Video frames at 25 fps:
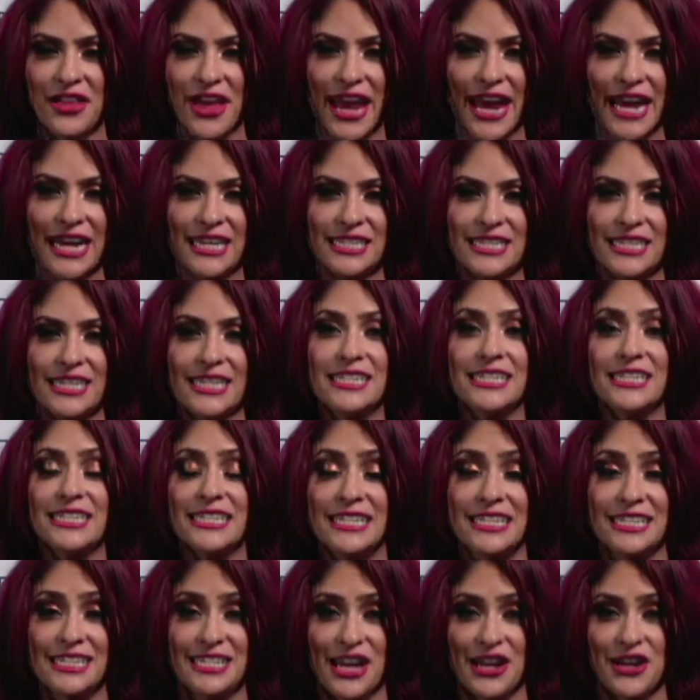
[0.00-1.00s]

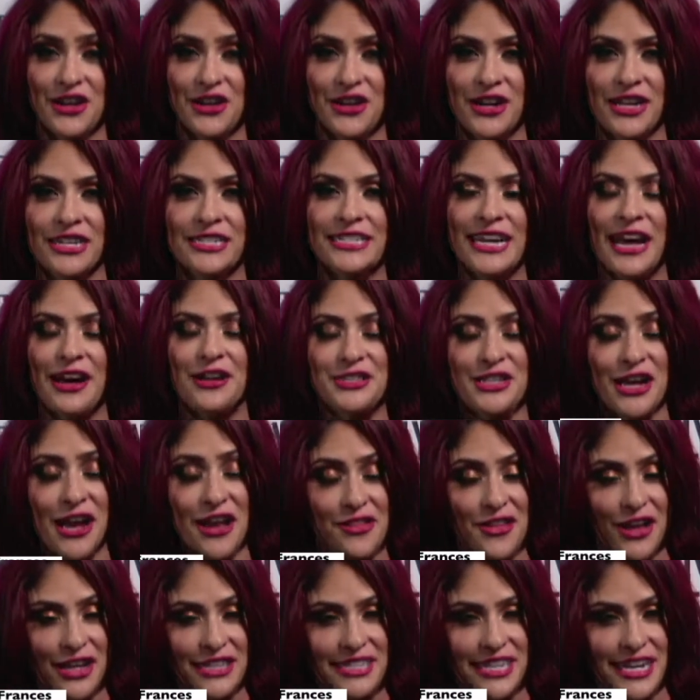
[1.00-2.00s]
AT&T Center in
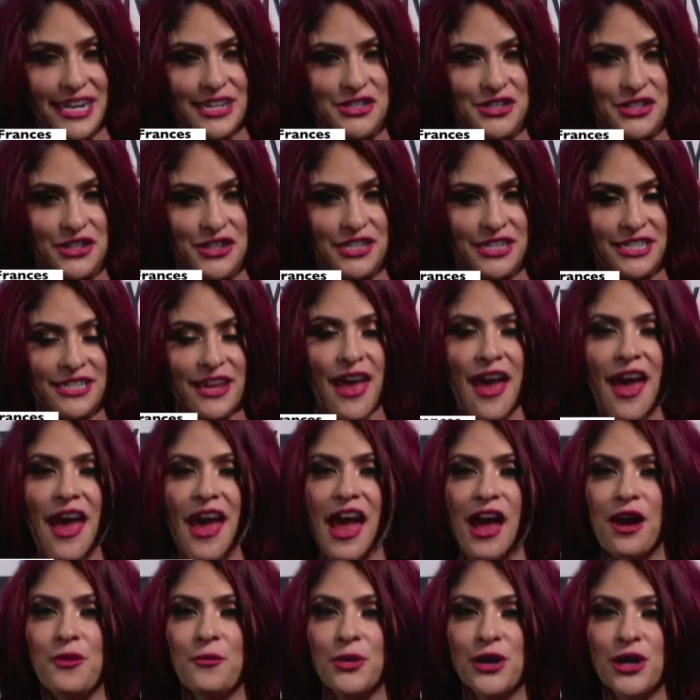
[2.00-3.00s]
downtown Los Angeles,
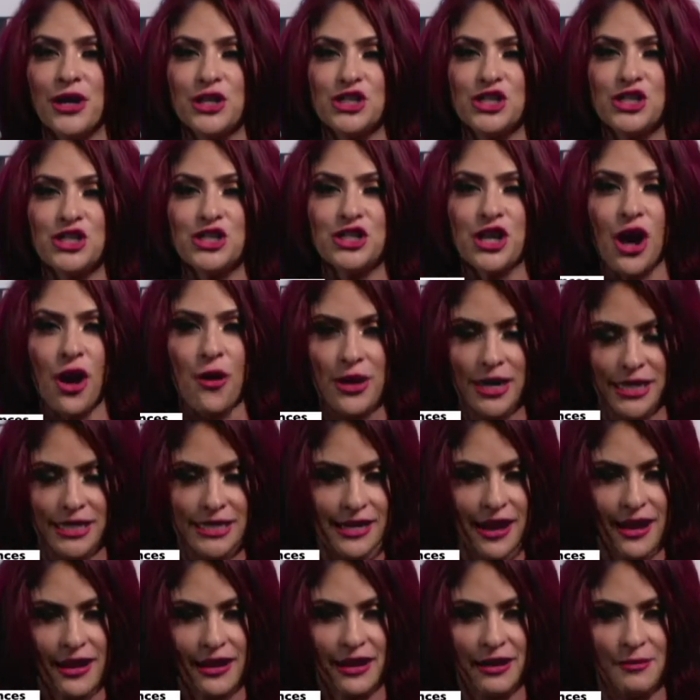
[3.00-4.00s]
and we are so
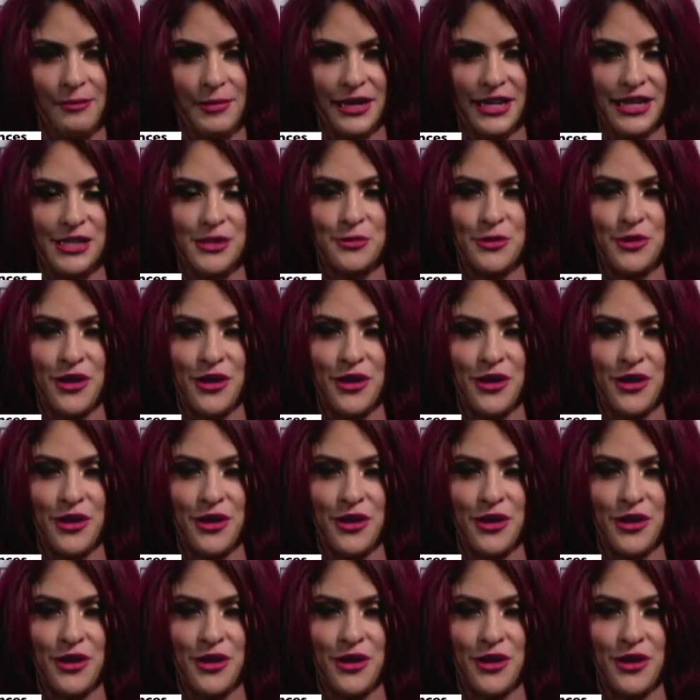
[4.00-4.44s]
excited because